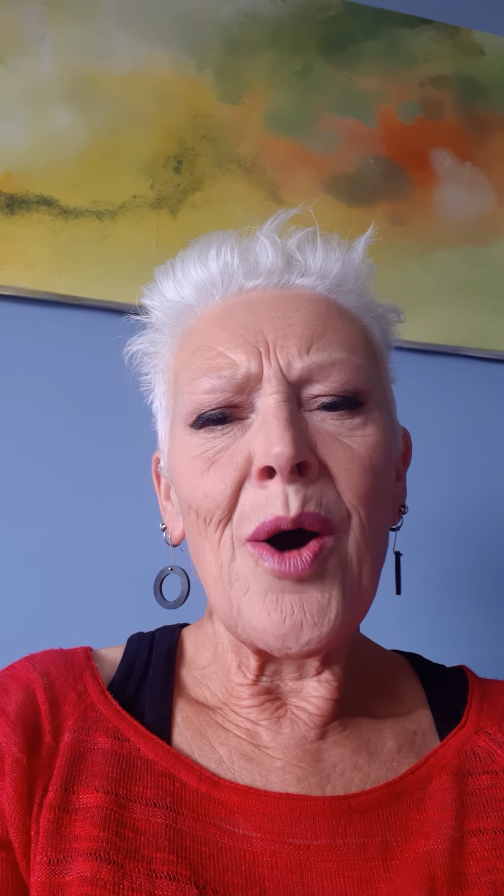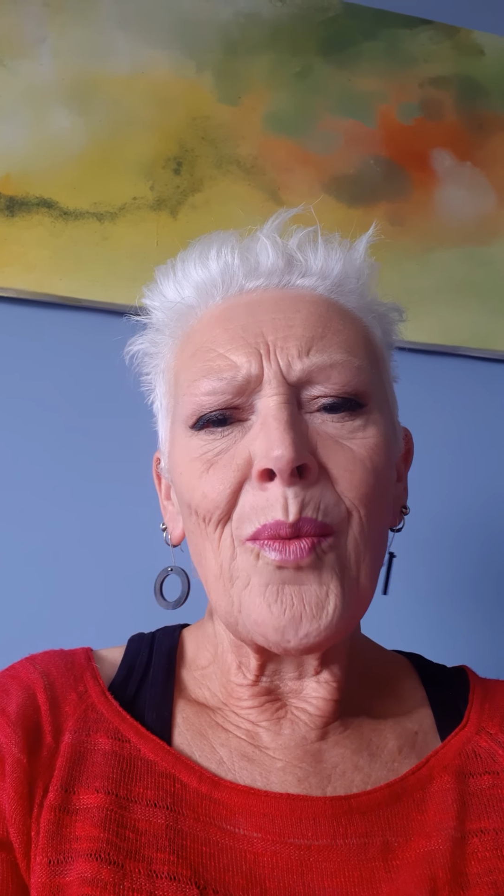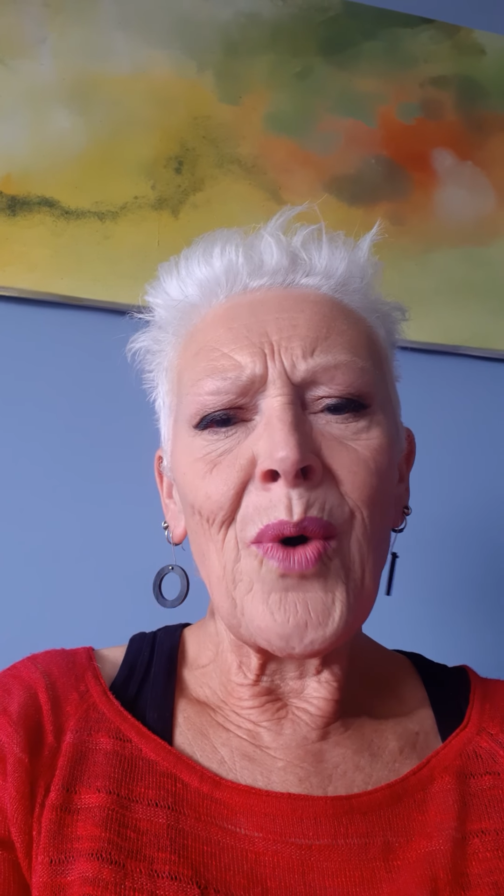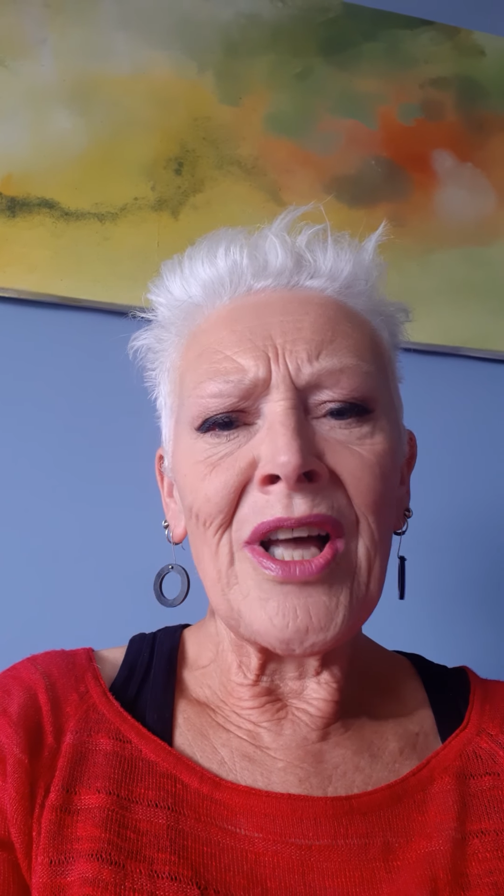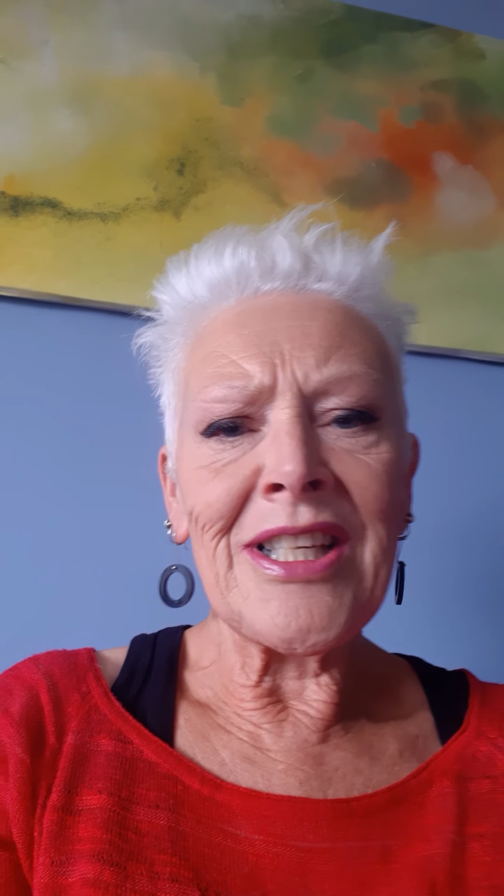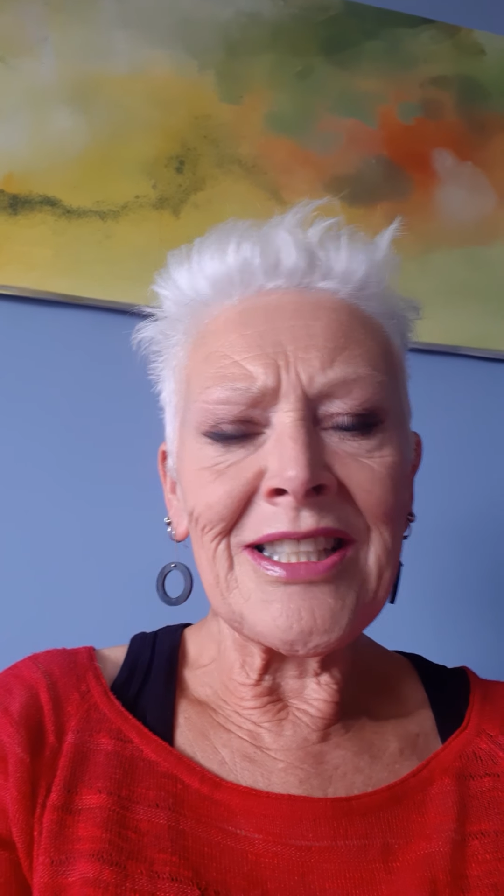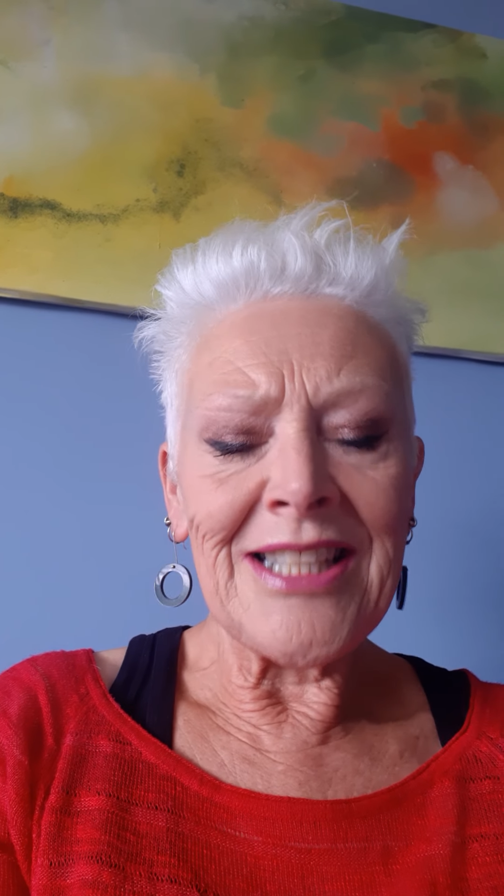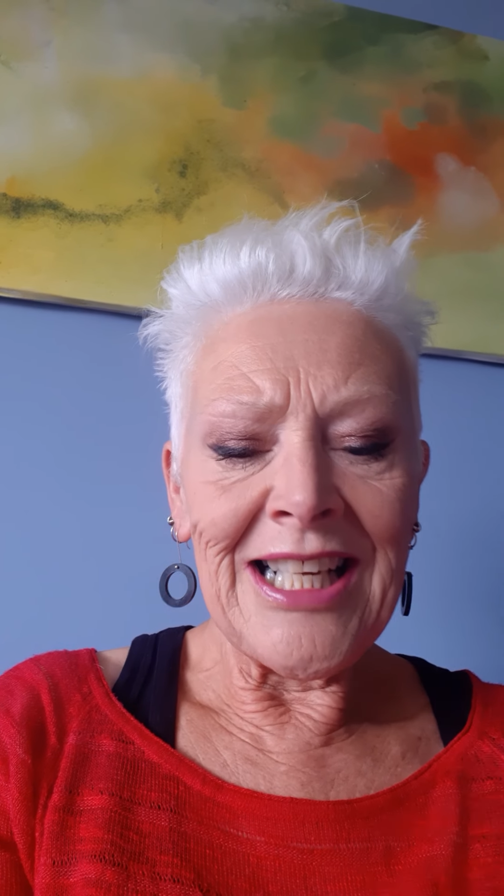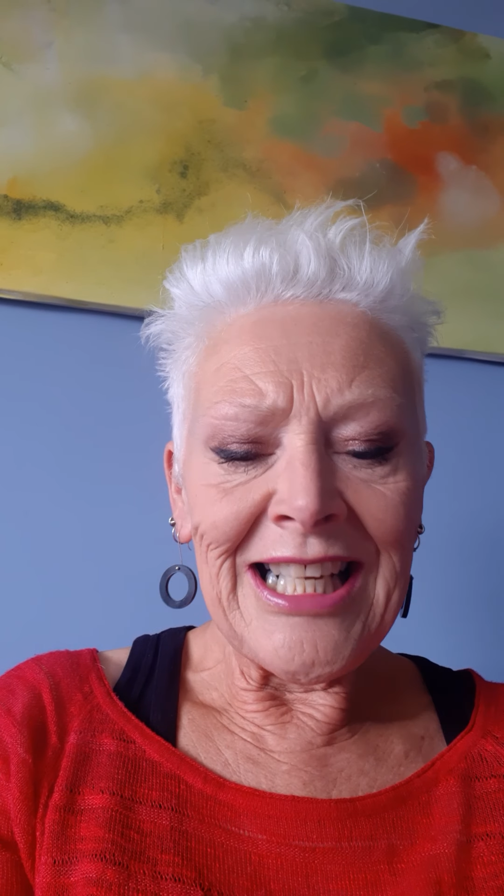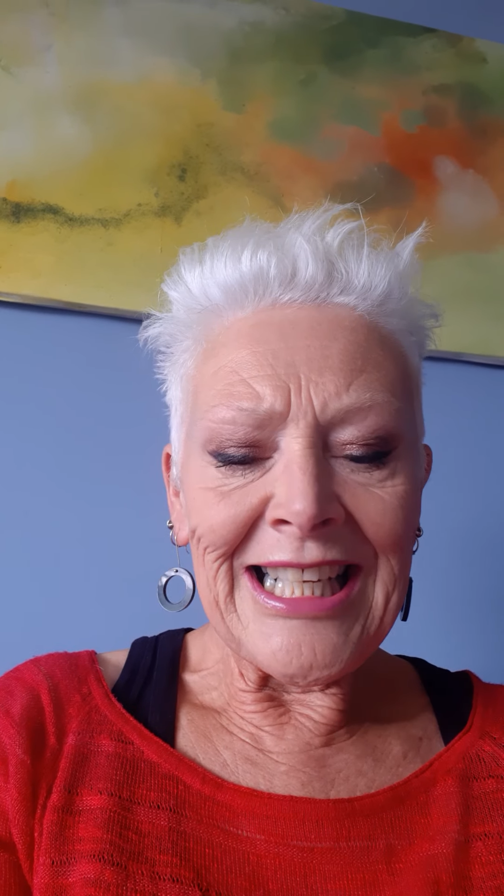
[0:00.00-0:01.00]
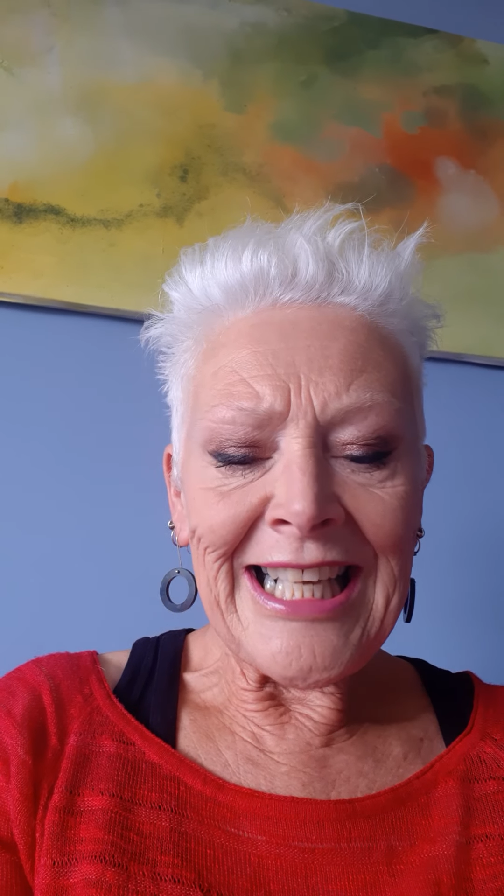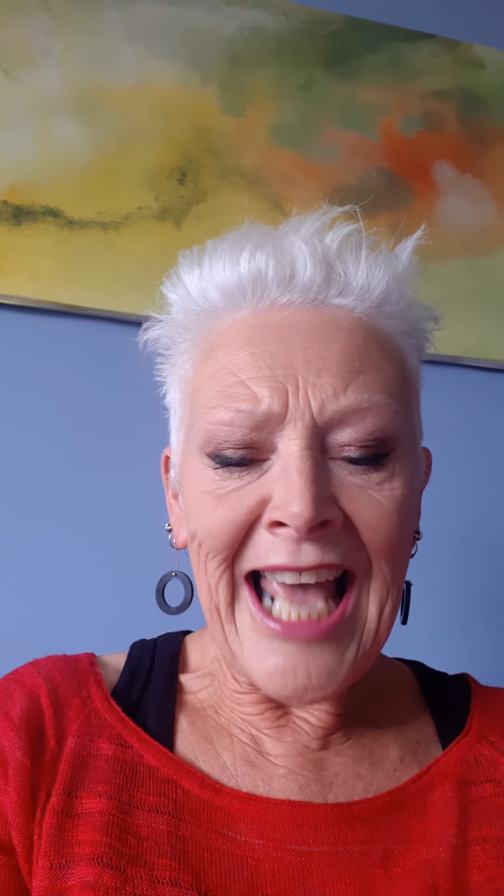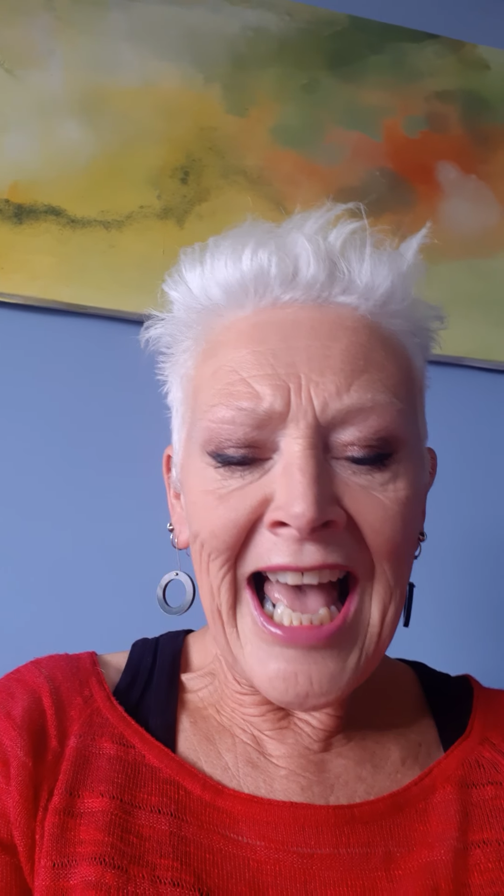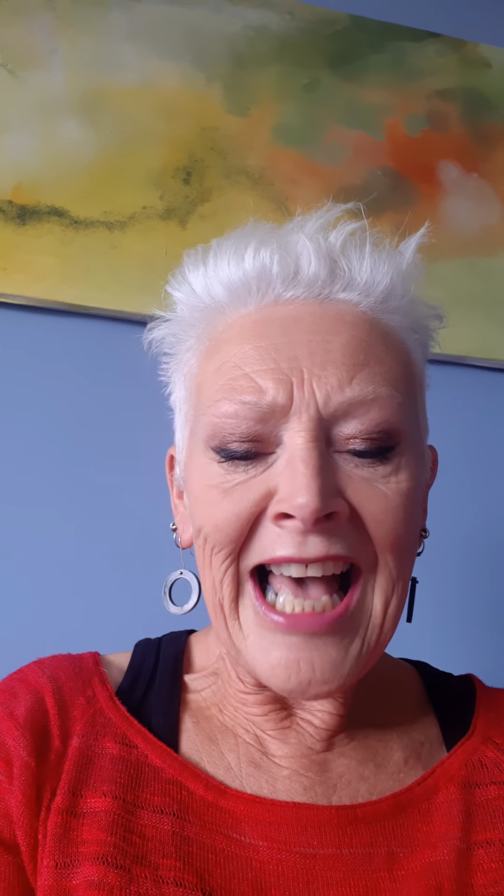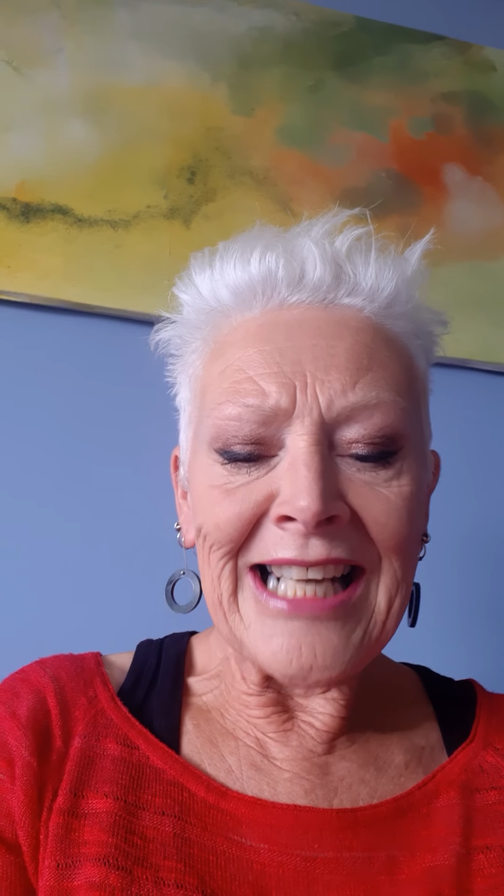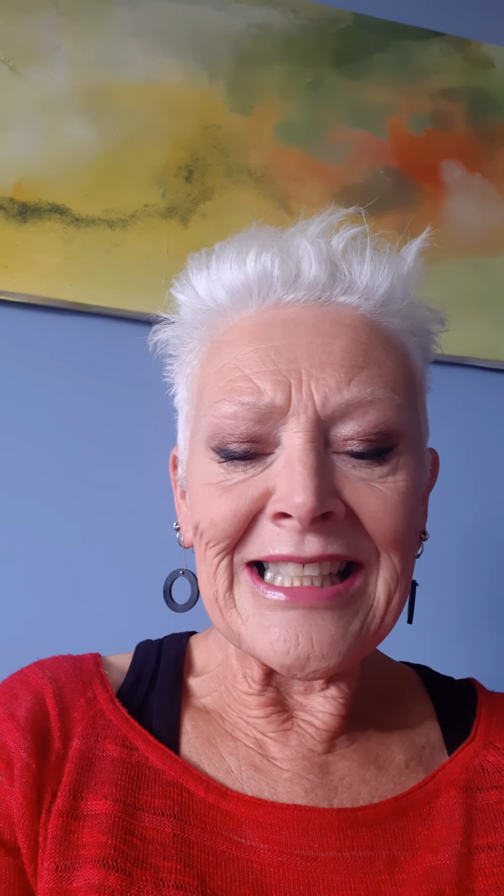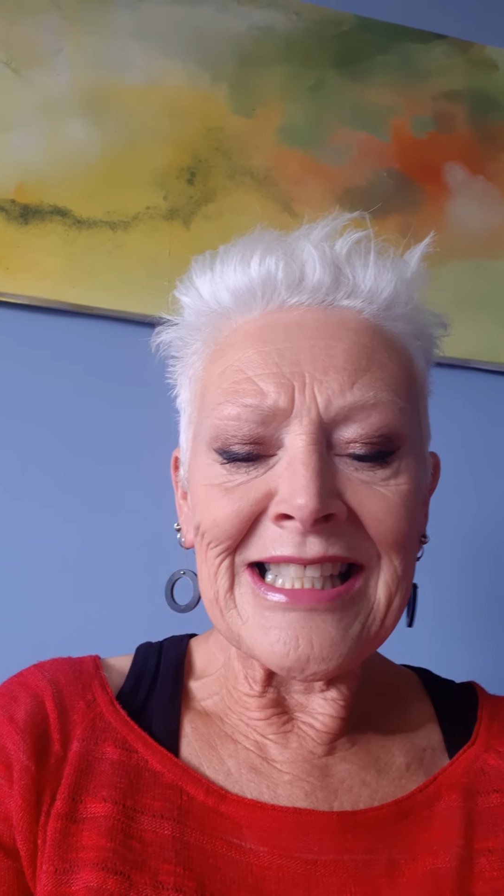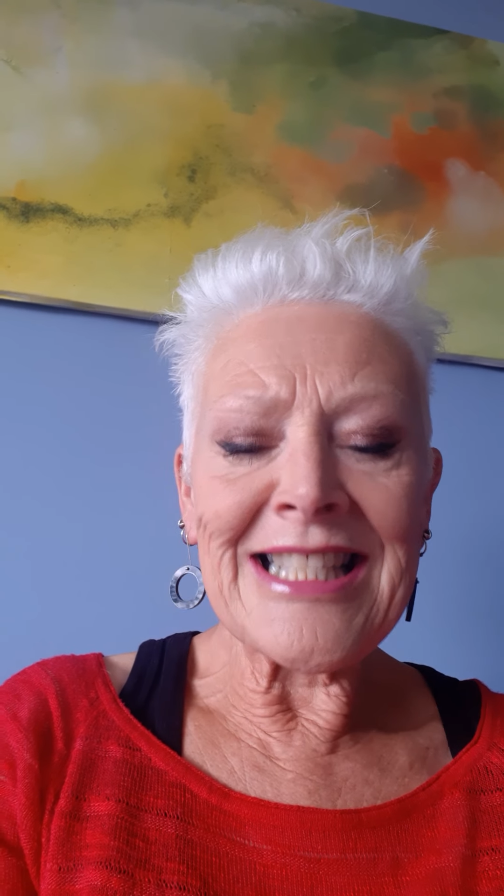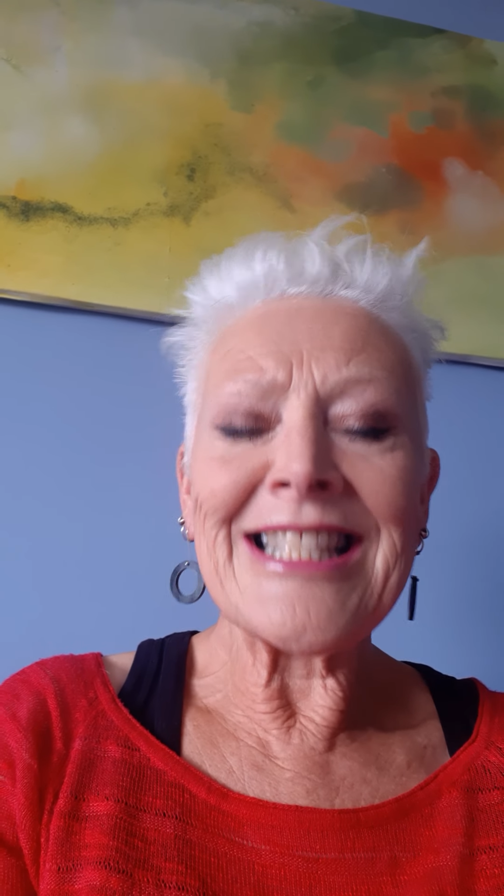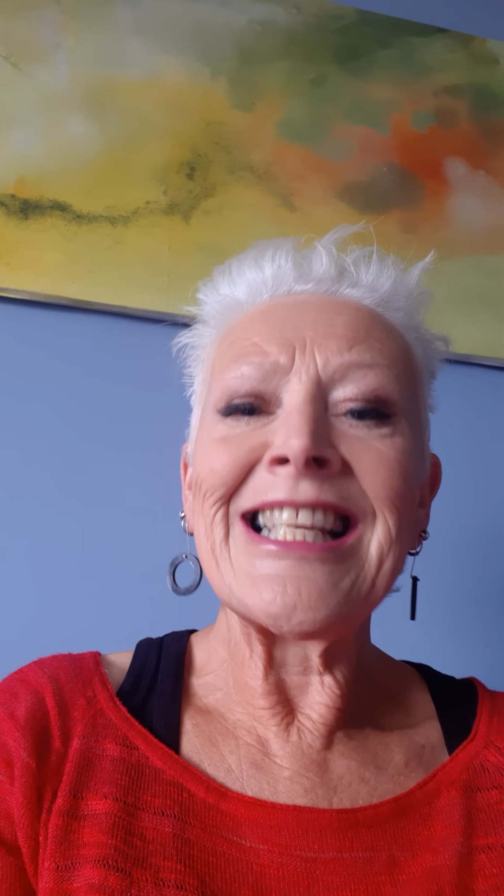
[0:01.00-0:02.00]
one
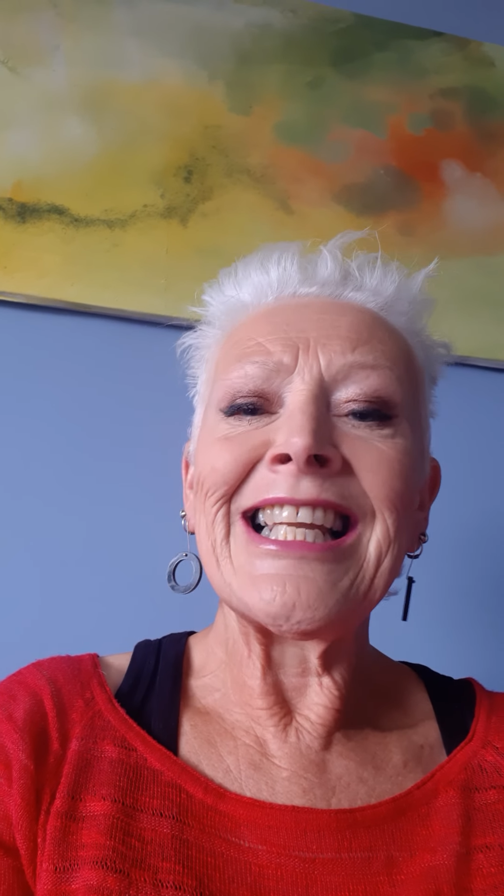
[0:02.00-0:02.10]
careless